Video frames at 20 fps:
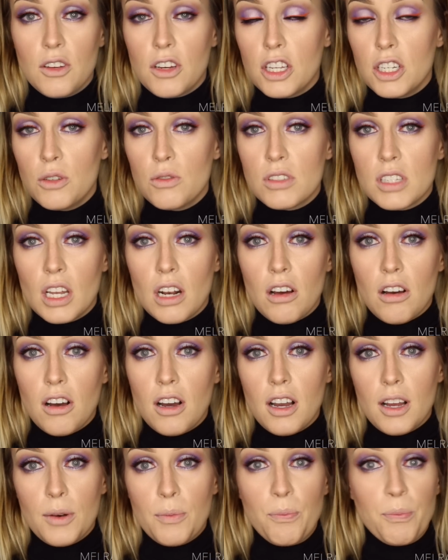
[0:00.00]
You can use it
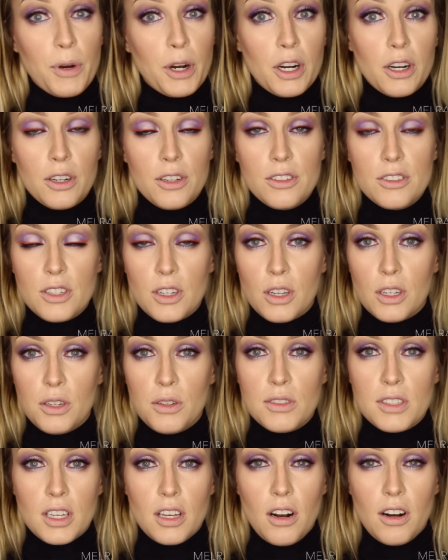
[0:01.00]
on burns, you can
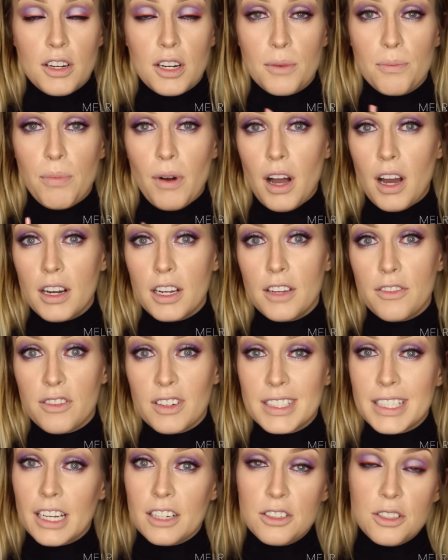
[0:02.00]
use it on your body
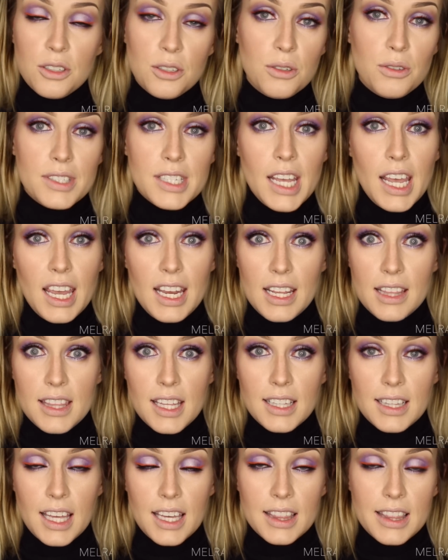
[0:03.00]
for tattoos,
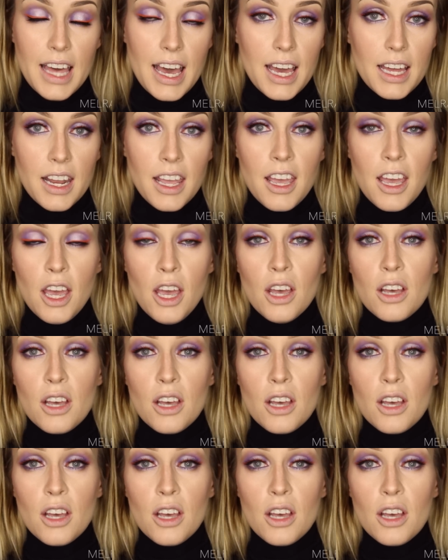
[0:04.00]
anything like that.